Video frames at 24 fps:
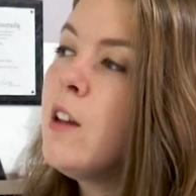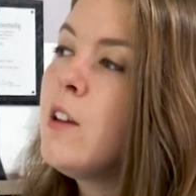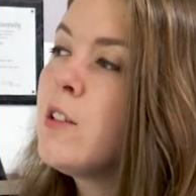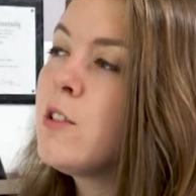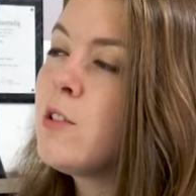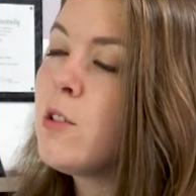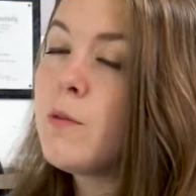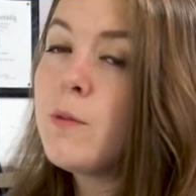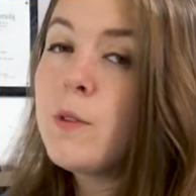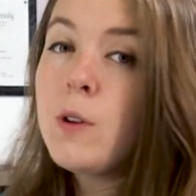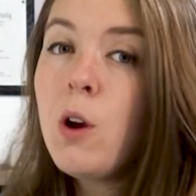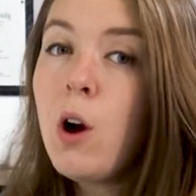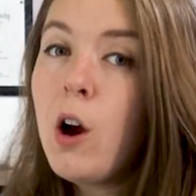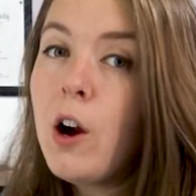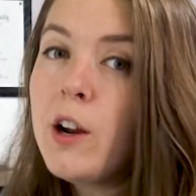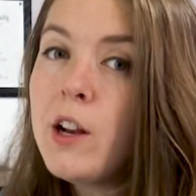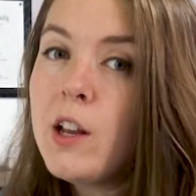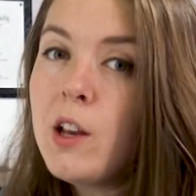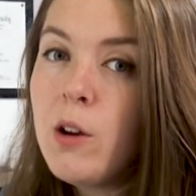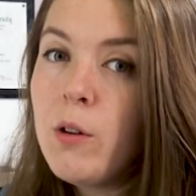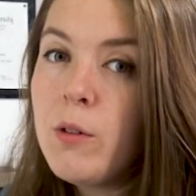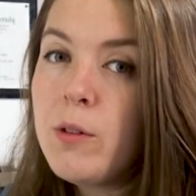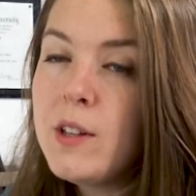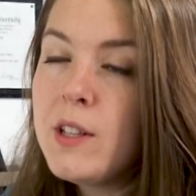So if you
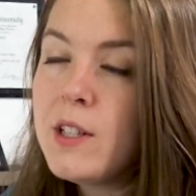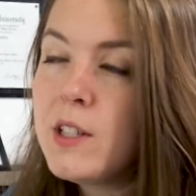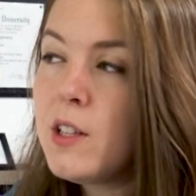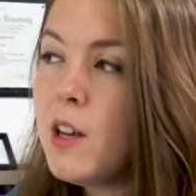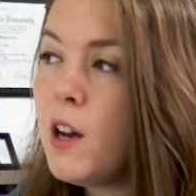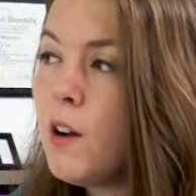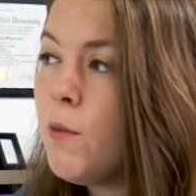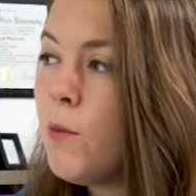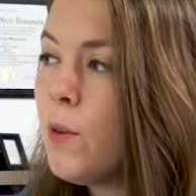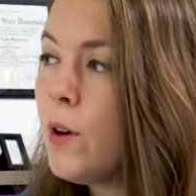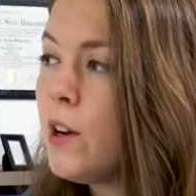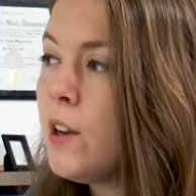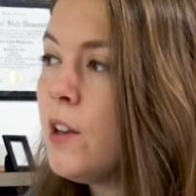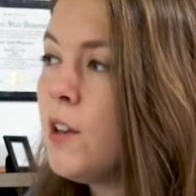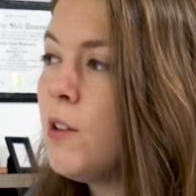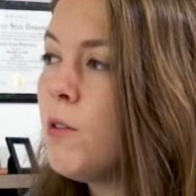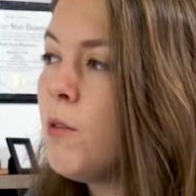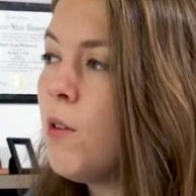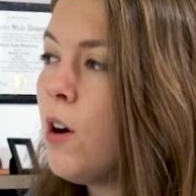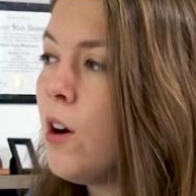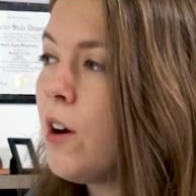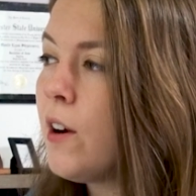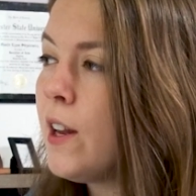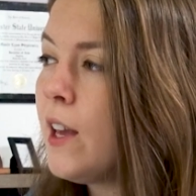already own this software, you
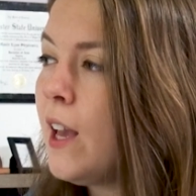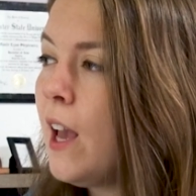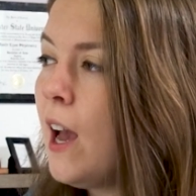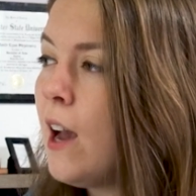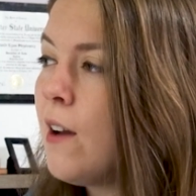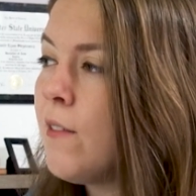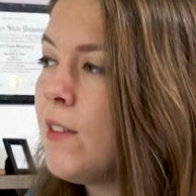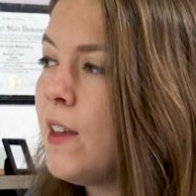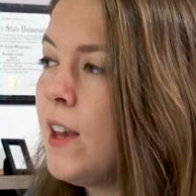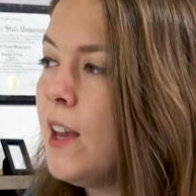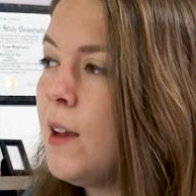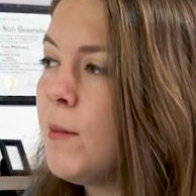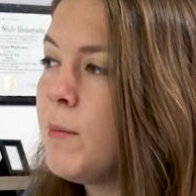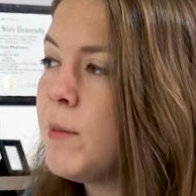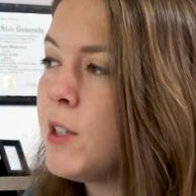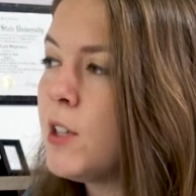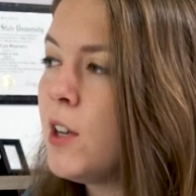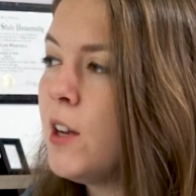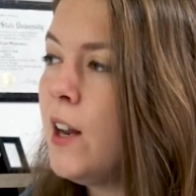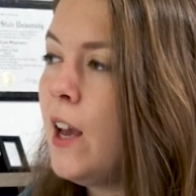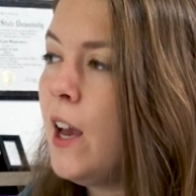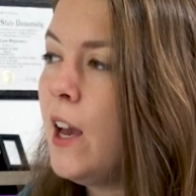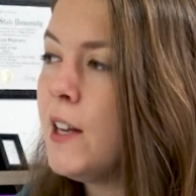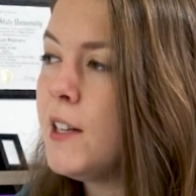already have the
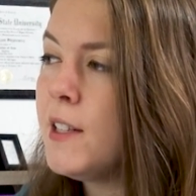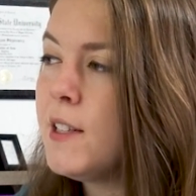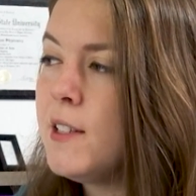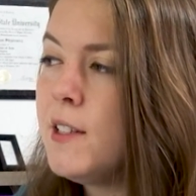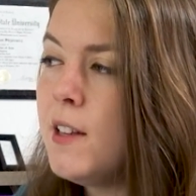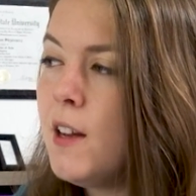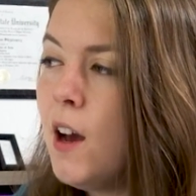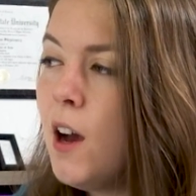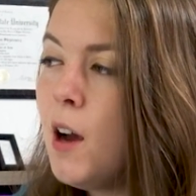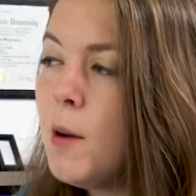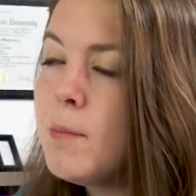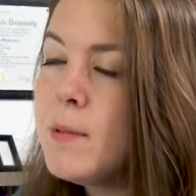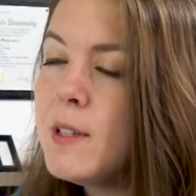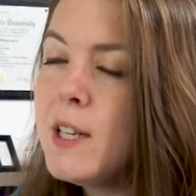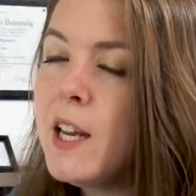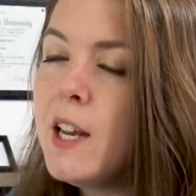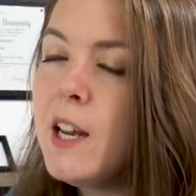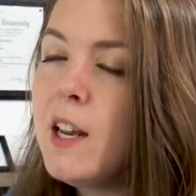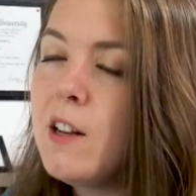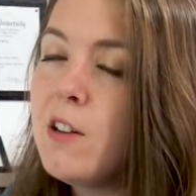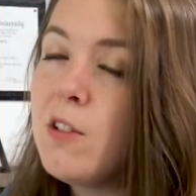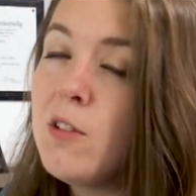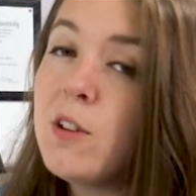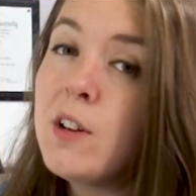Amazon ads
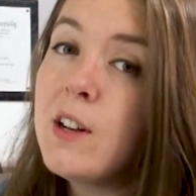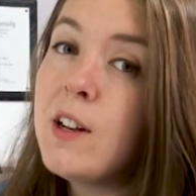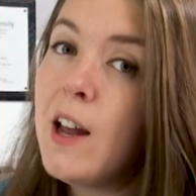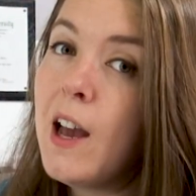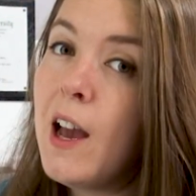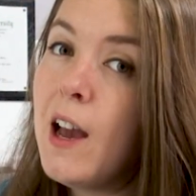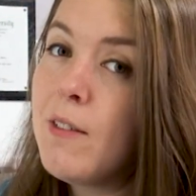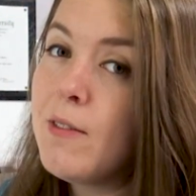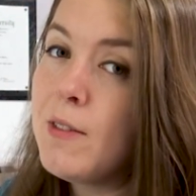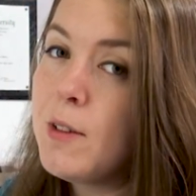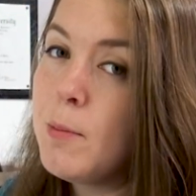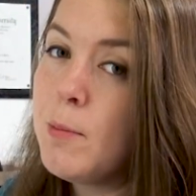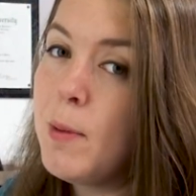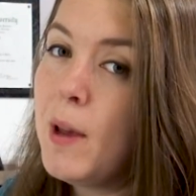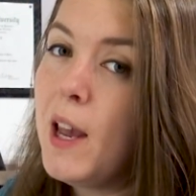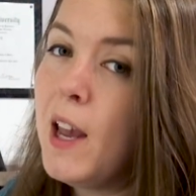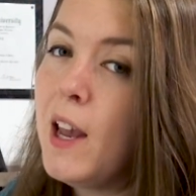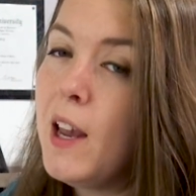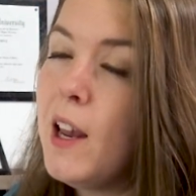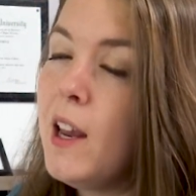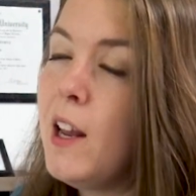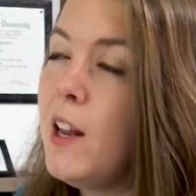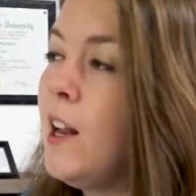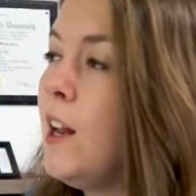update and you didn't have to
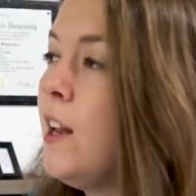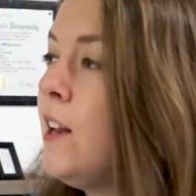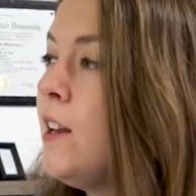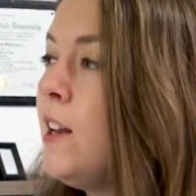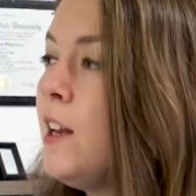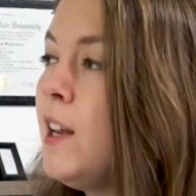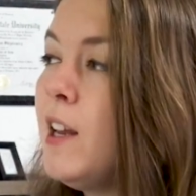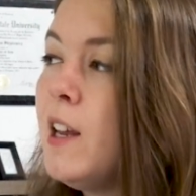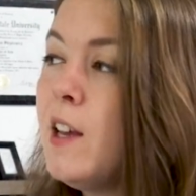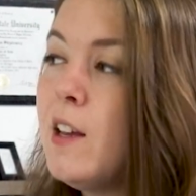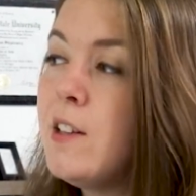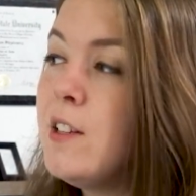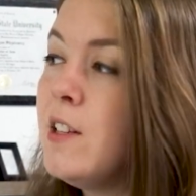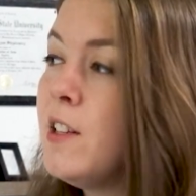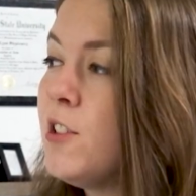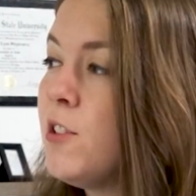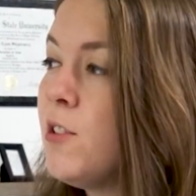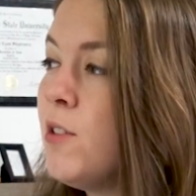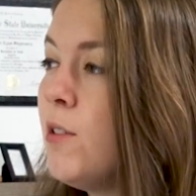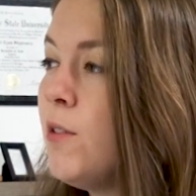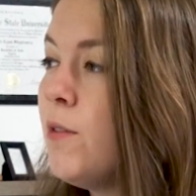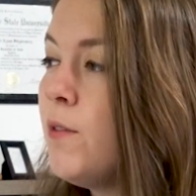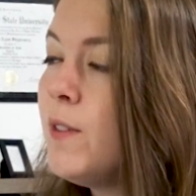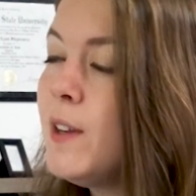pay any
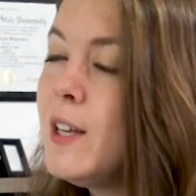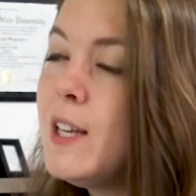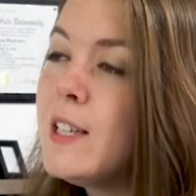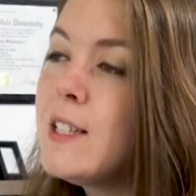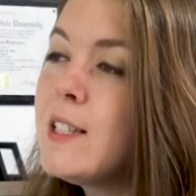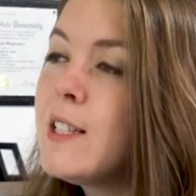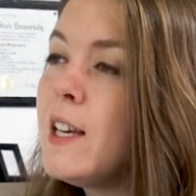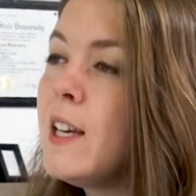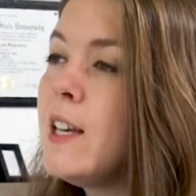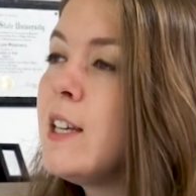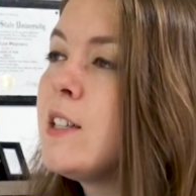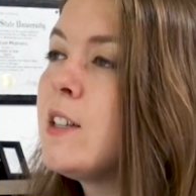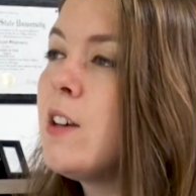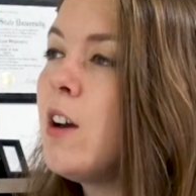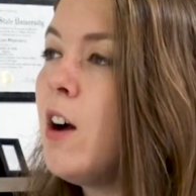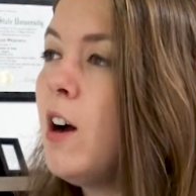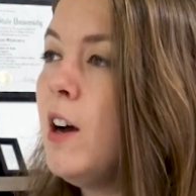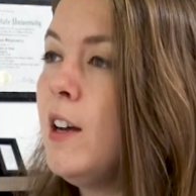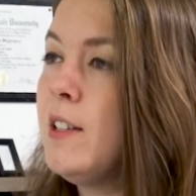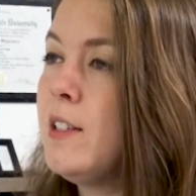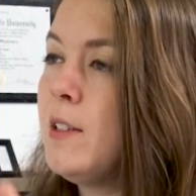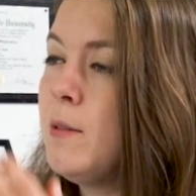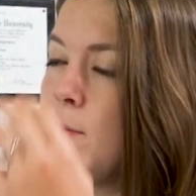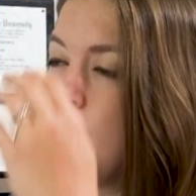additional fees. It's
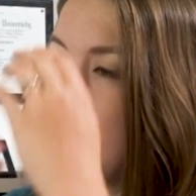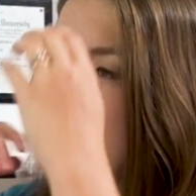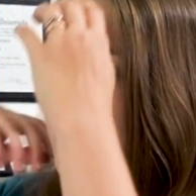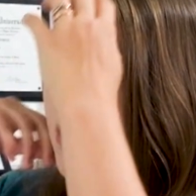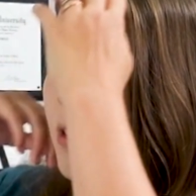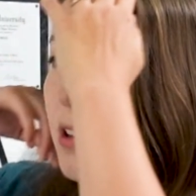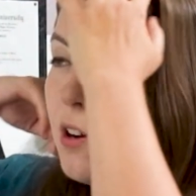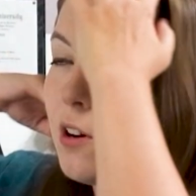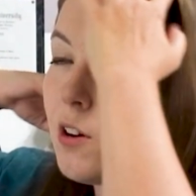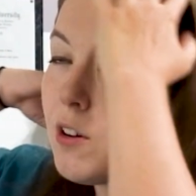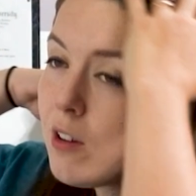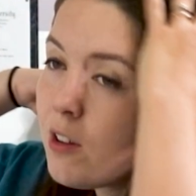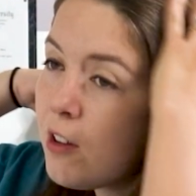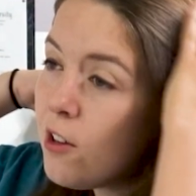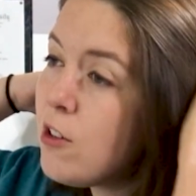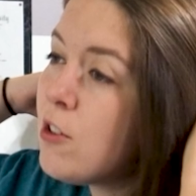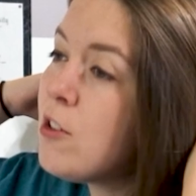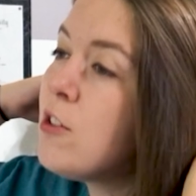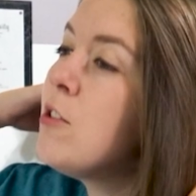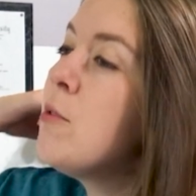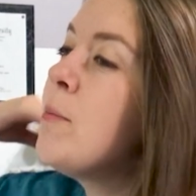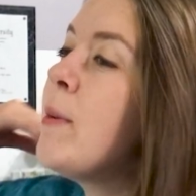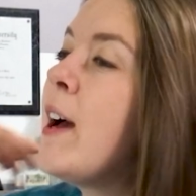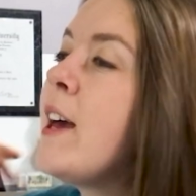awesome. So the earlier
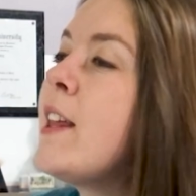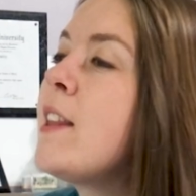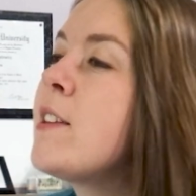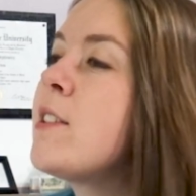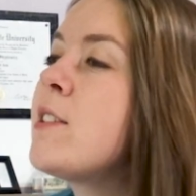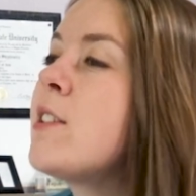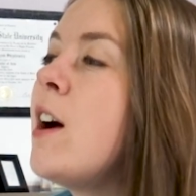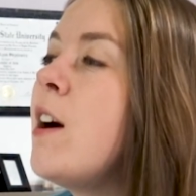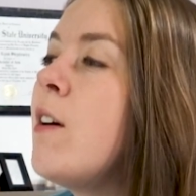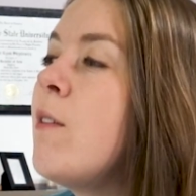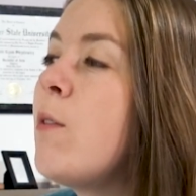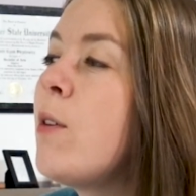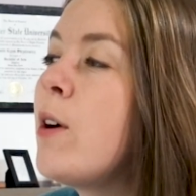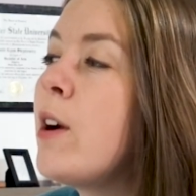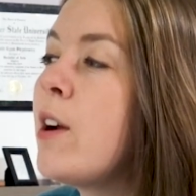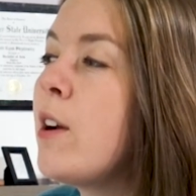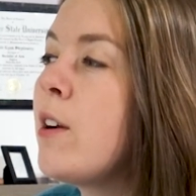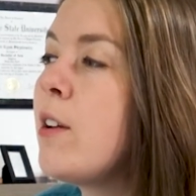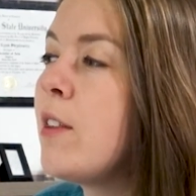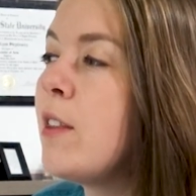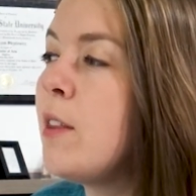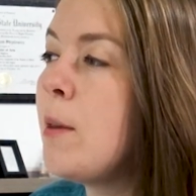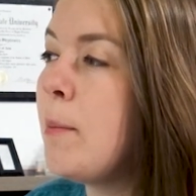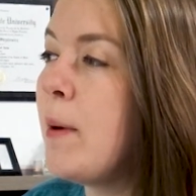you buy the
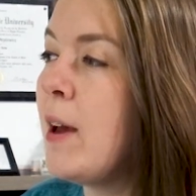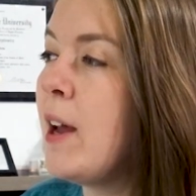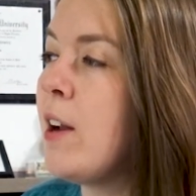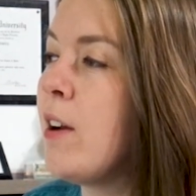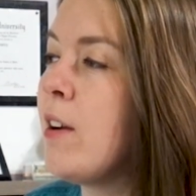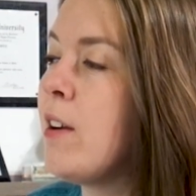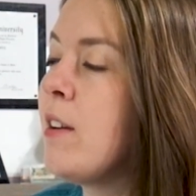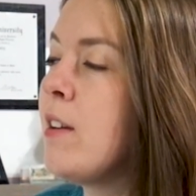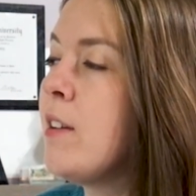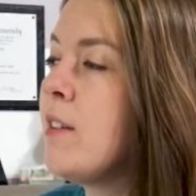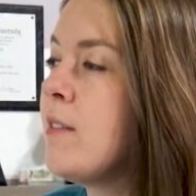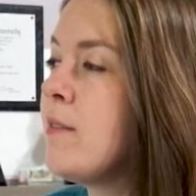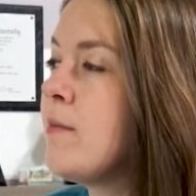software, the better.